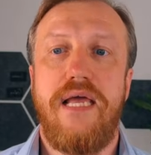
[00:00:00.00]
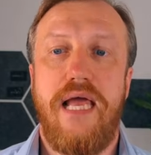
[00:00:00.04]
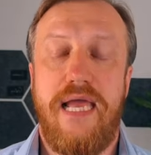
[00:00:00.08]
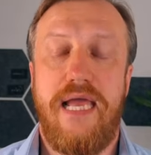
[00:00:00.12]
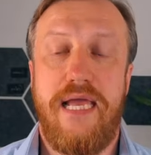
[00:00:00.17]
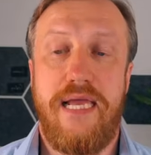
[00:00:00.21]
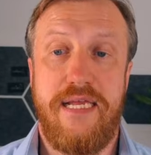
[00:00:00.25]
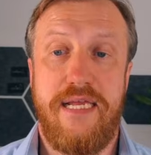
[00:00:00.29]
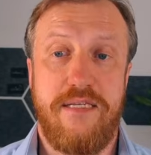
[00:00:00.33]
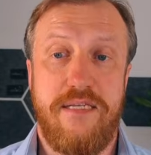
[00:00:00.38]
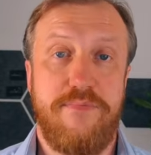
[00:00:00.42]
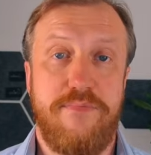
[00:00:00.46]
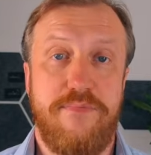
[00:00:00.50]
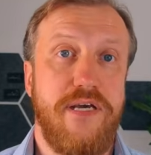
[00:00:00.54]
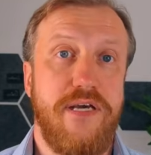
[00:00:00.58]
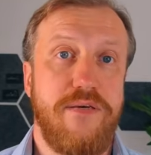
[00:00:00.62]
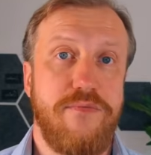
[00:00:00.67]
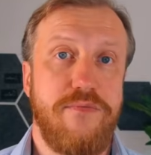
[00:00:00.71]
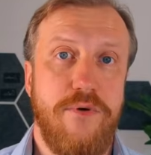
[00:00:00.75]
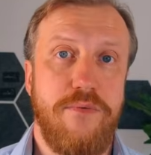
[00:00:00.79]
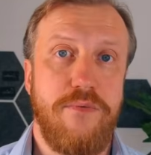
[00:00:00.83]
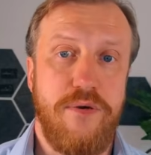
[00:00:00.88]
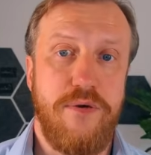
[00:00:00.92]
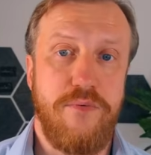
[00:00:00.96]
And by the
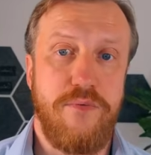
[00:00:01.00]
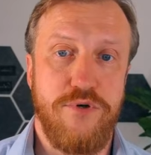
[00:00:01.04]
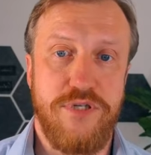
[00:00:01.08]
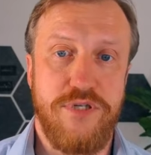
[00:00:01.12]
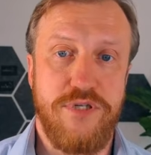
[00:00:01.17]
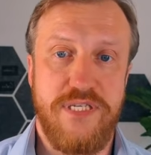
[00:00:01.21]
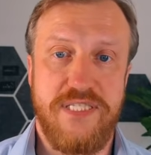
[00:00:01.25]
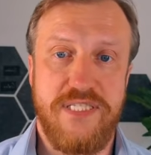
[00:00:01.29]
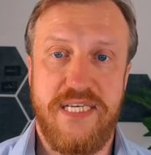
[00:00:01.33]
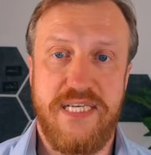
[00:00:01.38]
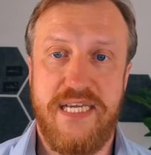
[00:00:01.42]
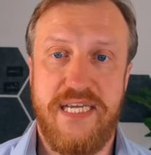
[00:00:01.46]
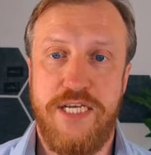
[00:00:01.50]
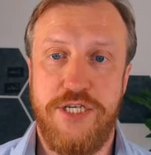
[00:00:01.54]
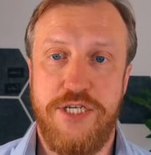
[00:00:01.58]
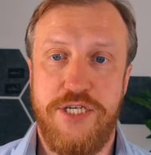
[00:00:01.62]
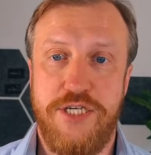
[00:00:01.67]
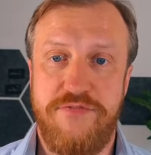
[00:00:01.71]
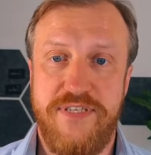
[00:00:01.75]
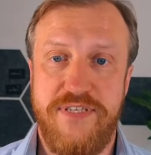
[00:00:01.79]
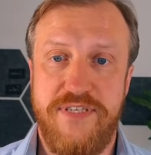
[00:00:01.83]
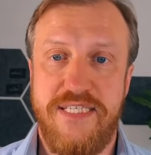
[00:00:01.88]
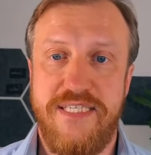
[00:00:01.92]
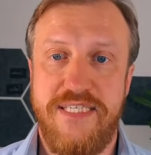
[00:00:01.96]
way, what is a cache
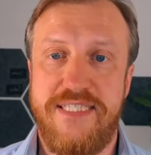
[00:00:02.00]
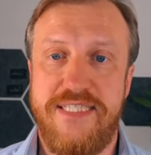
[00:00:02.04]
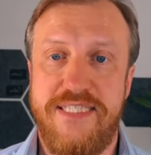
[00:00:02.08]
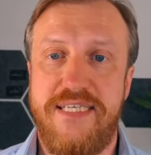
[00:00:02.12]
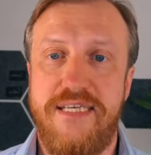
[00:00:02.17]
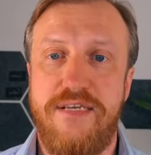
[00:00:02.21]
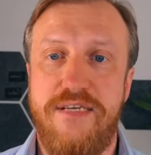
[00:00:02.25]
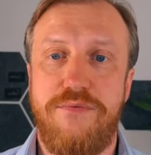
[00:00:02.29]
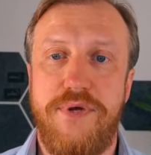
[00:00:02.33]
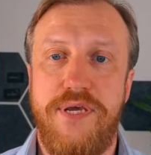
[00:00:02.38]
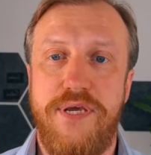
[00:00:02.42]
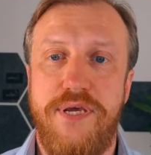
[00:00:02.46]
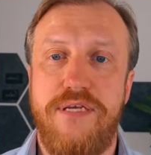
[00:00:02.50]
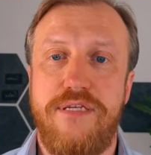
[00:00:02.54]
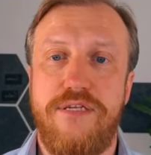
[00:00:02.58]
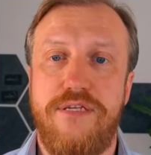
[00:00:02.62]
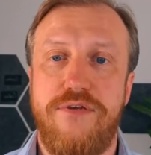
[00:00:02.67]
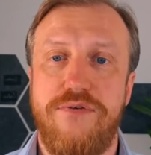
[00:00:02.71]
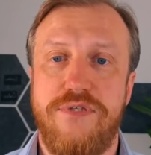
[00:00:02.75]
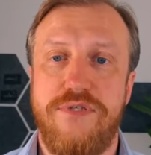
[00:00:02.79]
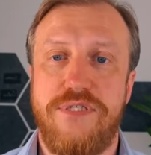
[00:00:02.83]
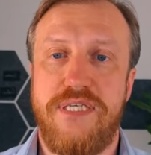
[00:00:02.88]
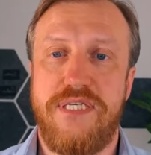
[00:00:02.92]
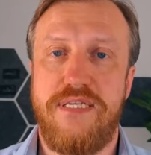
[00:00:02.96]
with? C read you
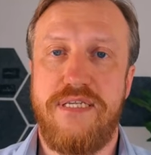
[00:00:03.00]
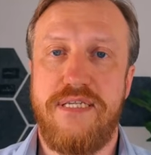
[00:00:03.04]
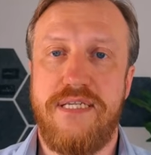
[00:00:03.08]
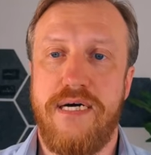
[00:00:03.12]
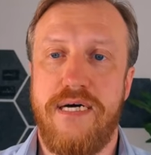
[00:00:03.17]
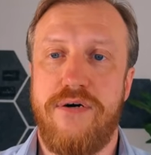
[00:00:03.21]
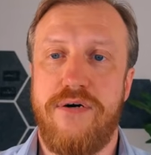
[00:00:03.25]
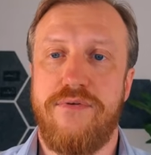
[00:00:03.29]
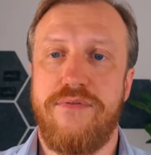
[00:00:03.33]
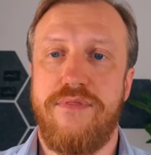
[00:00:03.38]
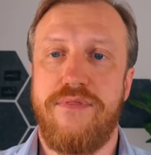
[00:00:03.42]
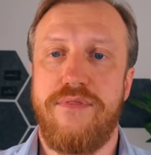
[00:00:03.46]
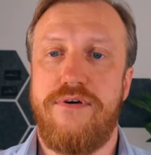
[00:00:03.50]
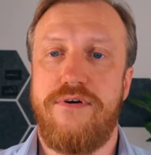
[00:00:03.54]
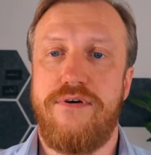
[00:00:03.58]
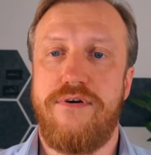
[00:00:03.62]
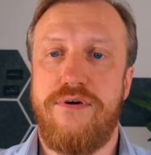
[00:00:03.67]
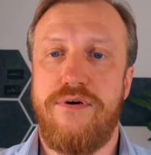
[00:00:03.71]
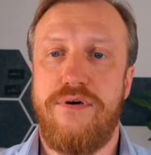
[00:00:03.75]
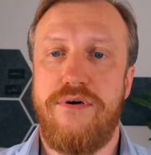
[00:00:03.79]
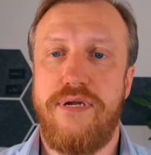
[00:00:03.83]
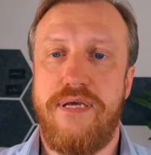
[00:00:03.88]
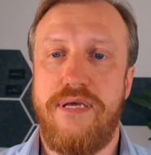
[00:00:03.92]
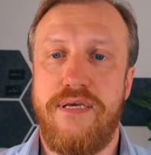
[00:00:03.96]
see down
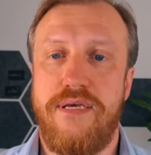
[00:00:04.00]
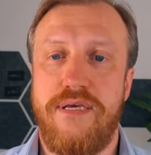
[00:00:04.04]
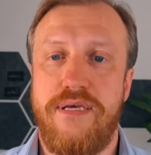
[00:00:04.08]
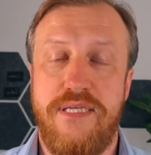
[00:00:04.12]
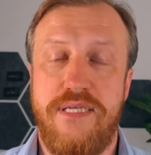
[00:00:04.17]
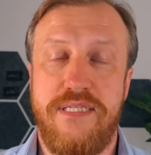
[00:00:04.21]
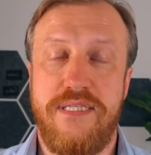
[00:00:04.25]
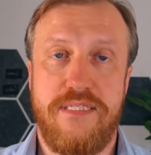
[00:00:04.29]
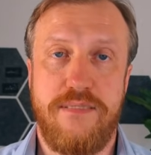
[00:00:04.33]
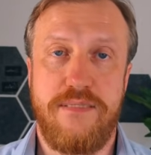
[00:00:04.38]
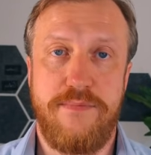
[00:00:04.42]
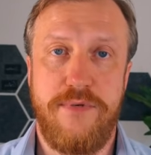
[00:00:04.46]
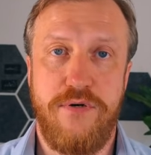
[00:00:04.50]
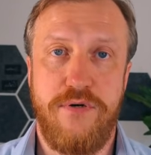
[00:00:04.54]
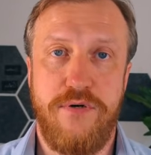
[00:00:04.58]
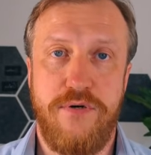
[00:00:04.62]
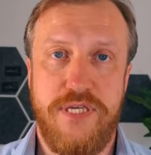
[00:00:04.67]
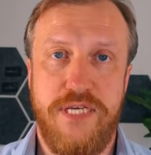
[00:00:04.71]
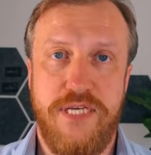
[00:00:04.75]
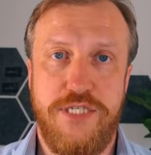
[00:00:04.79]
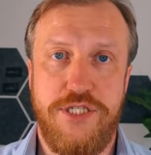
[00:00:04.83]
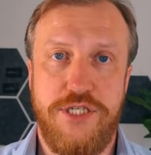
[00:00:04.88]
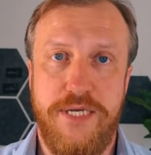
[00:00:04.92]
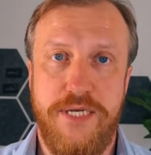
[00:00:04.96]
there, it's about
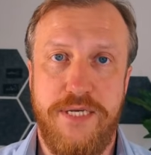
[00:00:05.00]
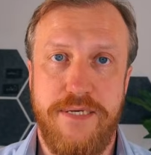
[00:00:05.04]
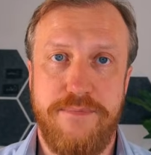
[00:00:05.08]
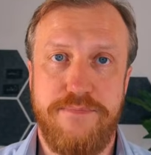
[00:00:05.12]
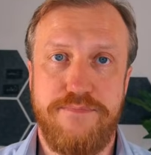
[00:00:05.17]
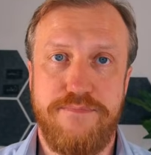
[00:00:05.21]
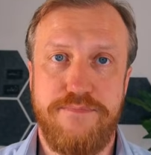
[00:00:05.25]
caching.